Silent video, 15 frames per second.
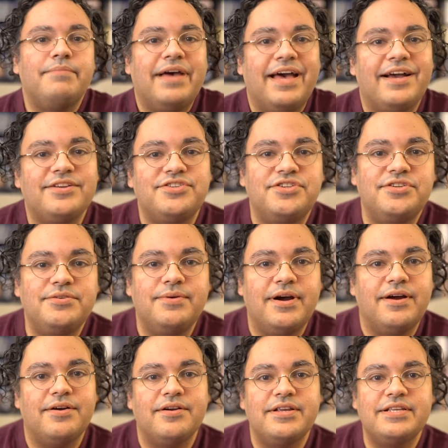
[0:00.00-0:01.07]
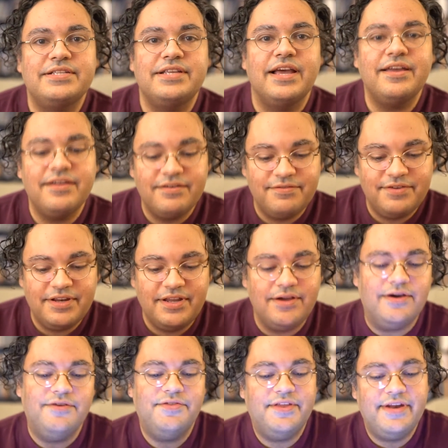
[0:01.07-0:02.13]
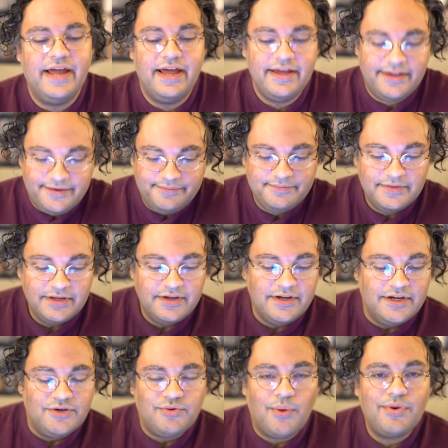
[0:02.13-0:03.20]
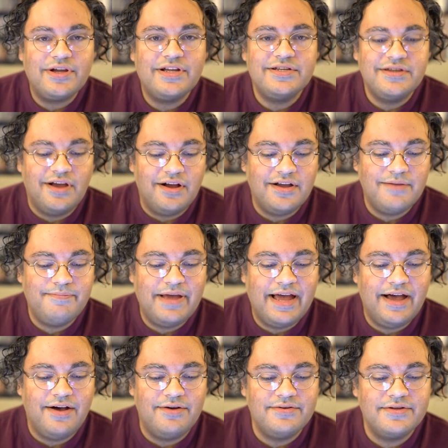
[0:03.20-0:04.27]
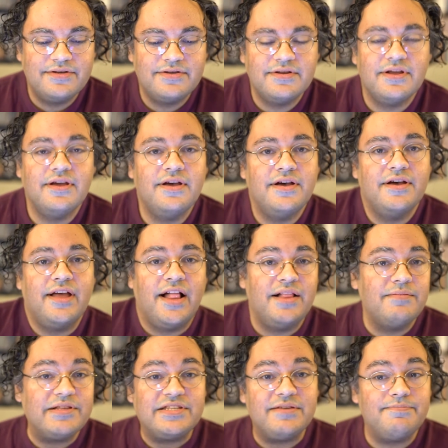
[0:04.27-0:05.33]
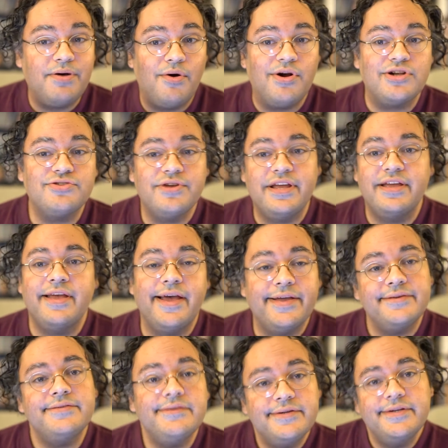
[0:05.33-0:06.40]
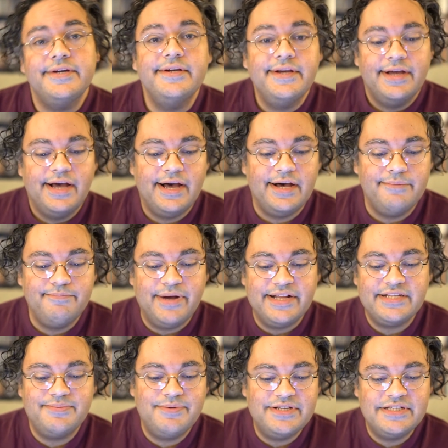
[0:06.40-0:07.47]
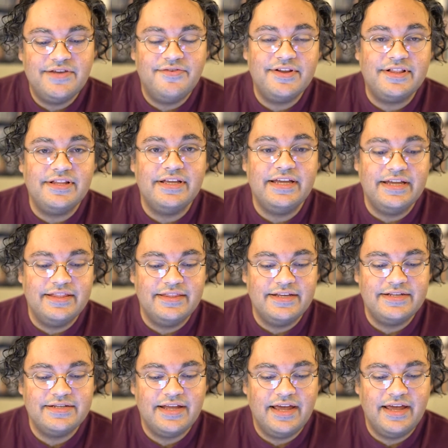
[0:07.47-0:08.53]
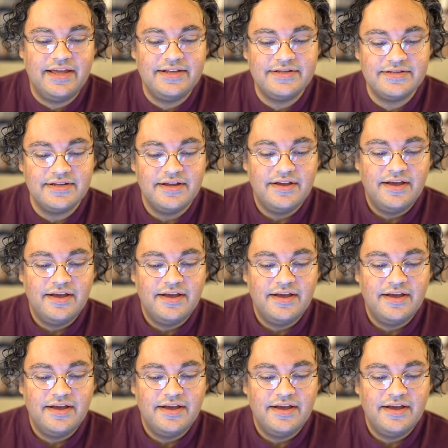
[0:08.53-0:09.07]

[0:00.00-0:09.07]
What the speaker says: back to our second video of the day, where we're going to talk about elements of poetry again, but specifically in this case,